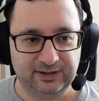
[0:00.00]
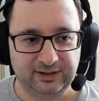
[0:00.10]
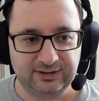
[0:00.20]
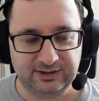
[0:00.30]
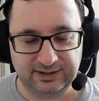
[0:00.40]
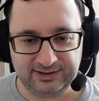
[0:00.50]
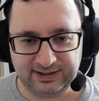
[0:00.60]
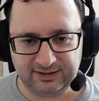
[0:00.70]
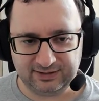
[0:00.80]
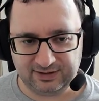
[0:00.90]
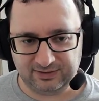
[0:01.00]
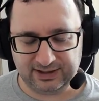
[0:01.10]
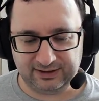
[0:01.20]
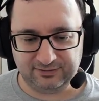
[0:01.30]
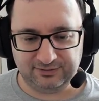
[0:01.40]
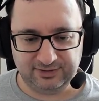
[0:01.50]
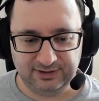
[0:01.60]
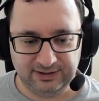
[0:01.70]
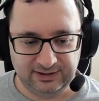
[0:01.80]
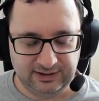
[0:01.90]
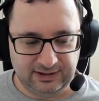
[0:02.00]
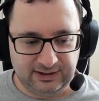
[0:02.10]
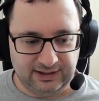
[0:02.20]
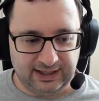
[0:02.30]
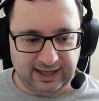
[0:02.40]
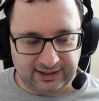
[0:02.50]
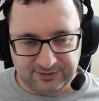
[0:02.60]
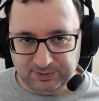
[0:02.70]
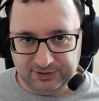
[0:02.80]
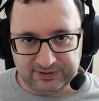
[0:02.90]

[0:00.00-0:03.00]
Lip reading: So like I said, there's no kind of exports